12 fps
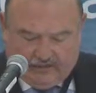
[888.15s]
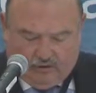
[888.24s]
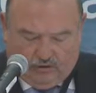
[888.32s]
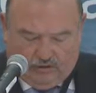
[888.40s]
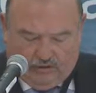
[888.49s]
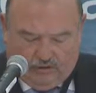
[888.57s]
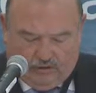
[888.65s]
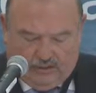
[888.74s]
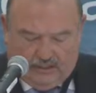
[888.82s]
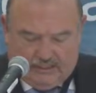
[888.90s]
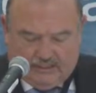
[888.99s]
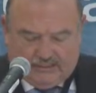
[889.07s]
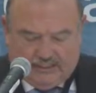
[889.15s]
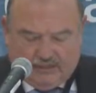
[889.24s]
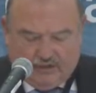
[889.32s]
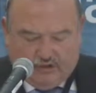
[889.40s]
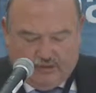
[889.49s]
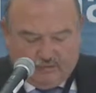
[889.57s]
computer
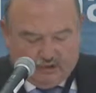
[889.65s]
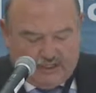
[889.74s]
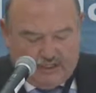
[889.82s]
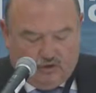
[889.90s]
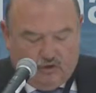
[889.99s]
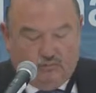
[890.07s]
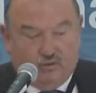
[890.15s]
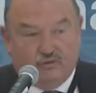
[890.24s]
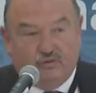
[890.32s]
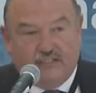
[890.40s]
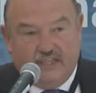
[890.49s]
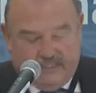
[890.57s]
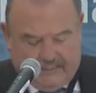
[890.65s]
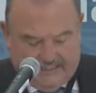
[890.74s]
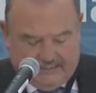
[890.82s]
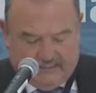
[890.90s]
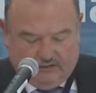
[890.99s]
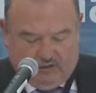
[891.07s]
sciences, such as in
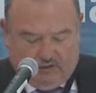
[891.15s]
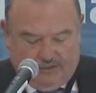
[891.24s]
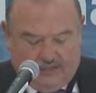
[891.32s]
health,